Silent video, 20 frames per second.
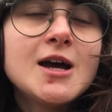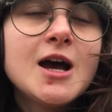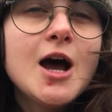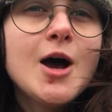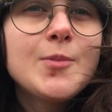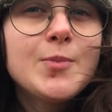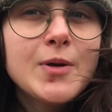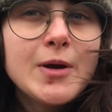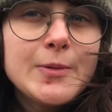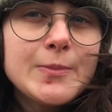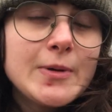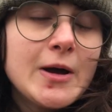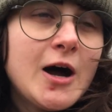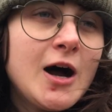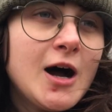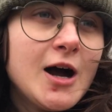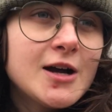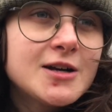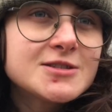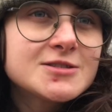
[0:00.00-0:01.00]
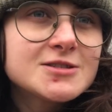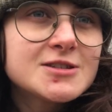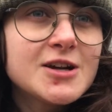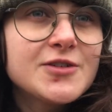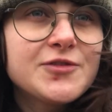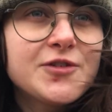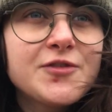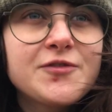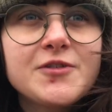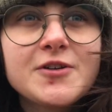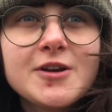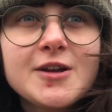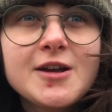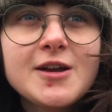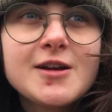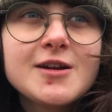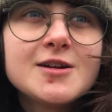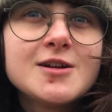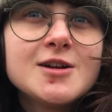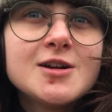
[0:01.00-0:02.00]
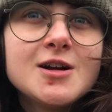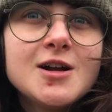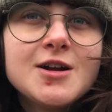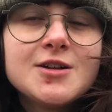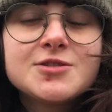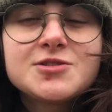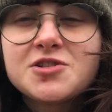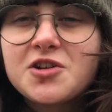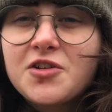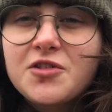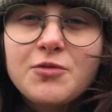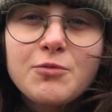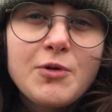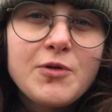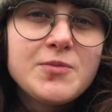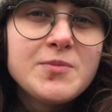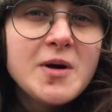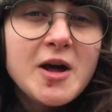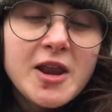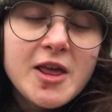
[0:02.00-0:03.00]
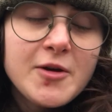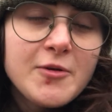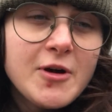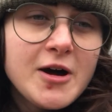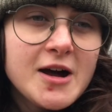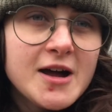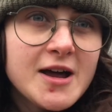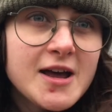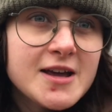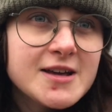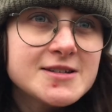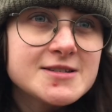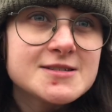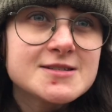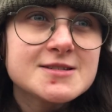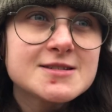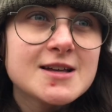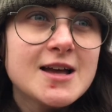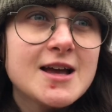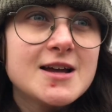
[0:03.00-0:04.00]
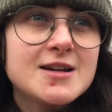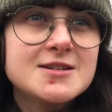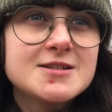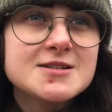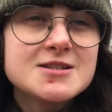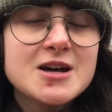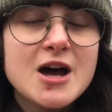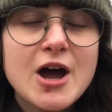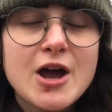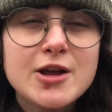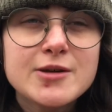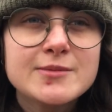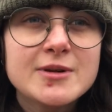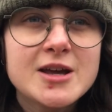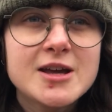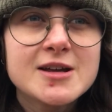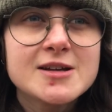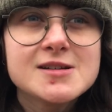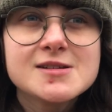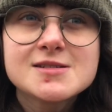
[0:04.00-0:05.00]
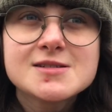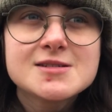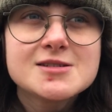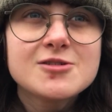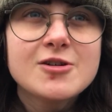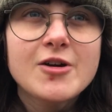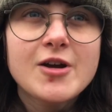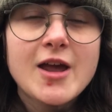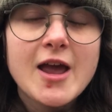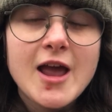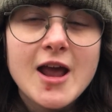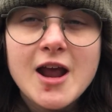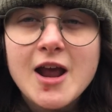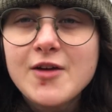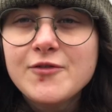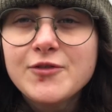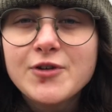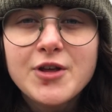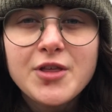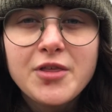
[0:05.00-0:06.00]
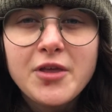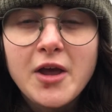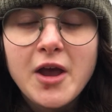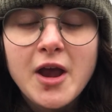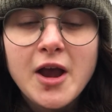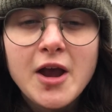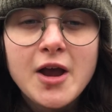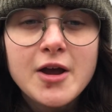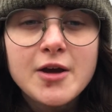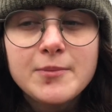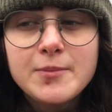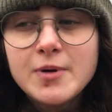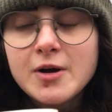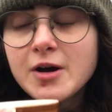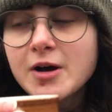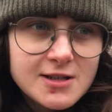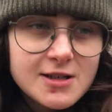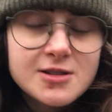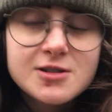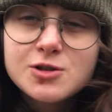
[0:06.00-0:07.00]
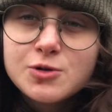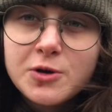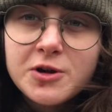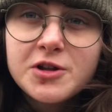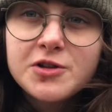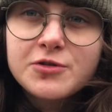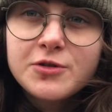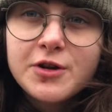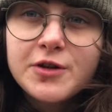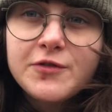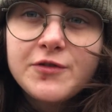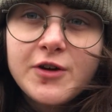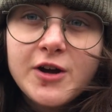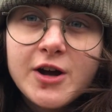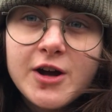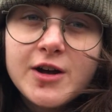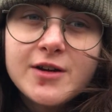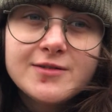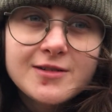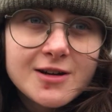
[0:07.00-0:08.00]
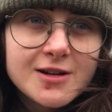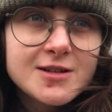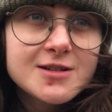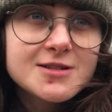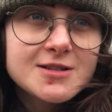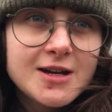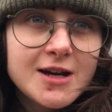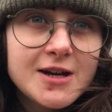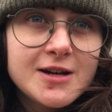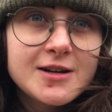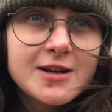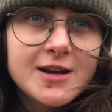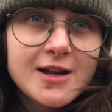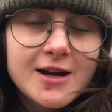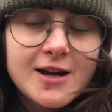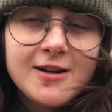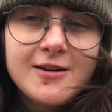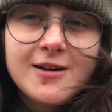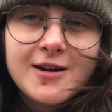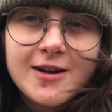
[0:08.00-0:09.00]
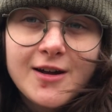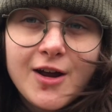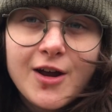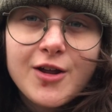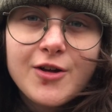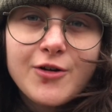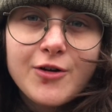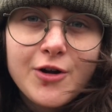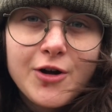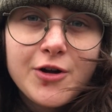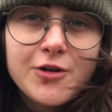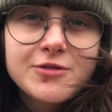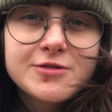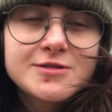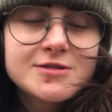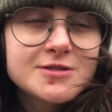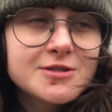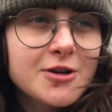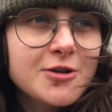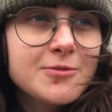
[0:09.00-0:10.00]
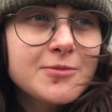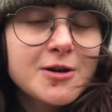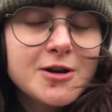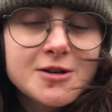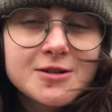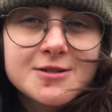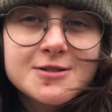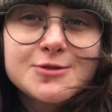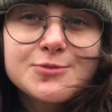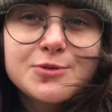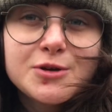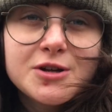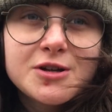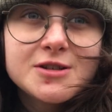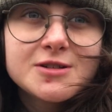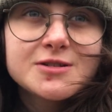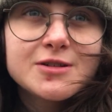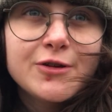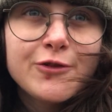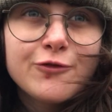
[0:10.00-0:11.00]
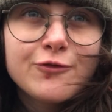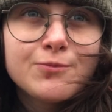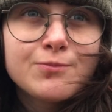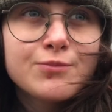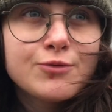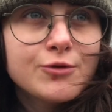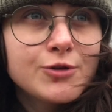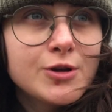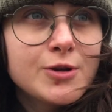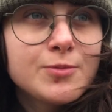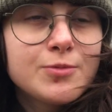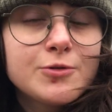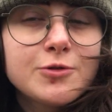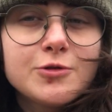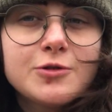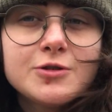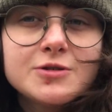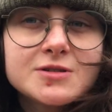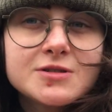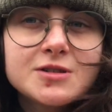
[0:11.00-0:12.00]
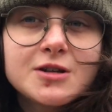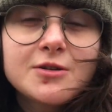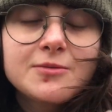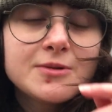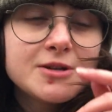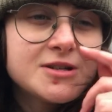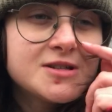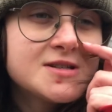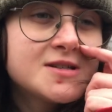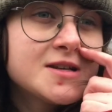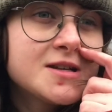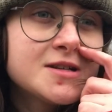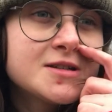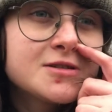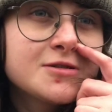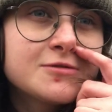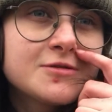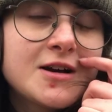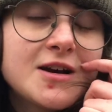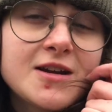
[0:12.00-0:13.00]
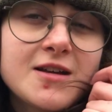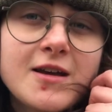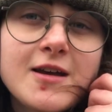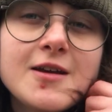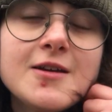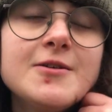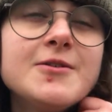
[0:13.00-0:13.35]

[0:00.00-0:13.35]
a bit behind on everything, just with money-wise and timings, not getting everything. But in 2025, I'm going to tell you now, I'm going to grow so much because I've pre-brought so many seeds already.